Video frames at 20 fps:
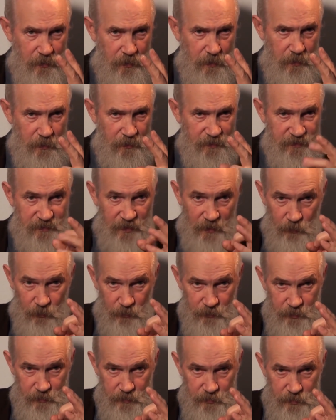So
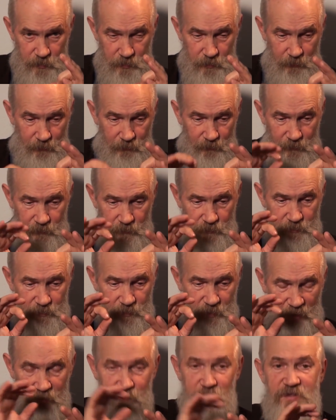diamonds usually have
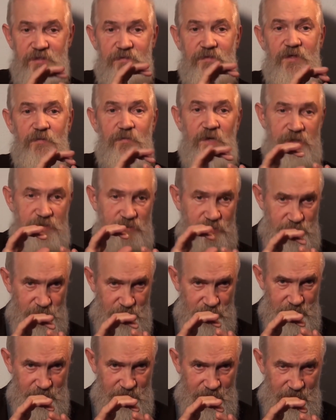2
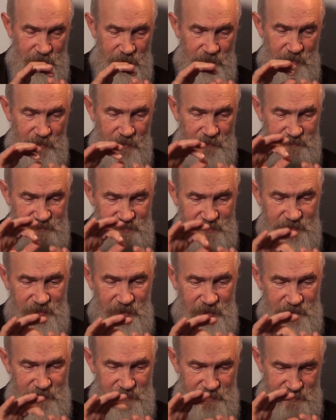generations.
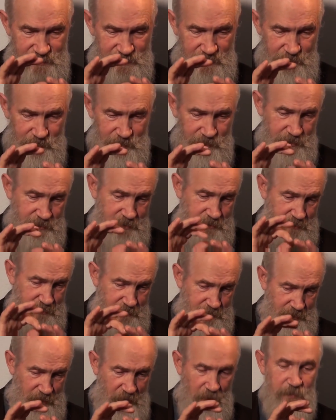A diamond and a
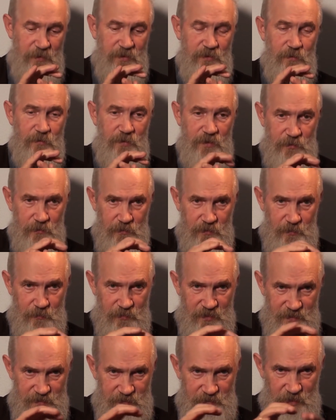diamond, so to say.
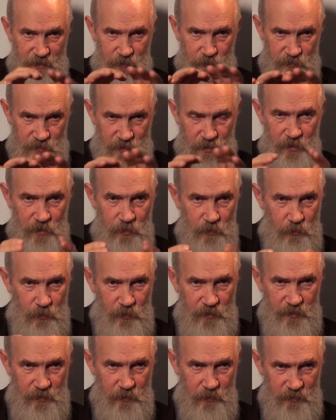There's always a
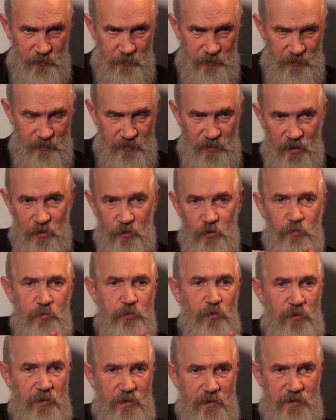seed which
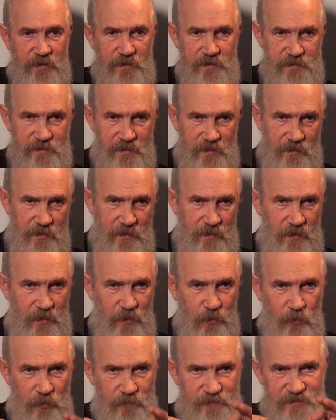later gets
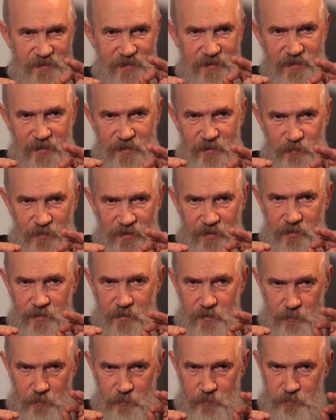carbonized.
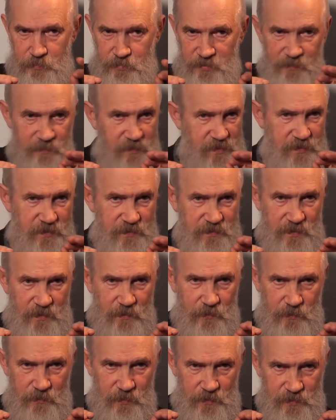Any
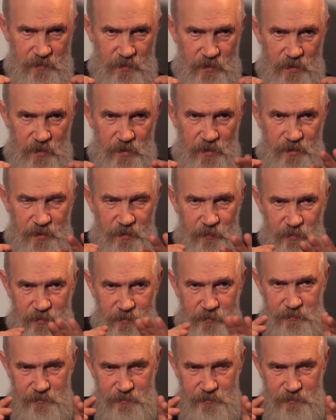crystal always has a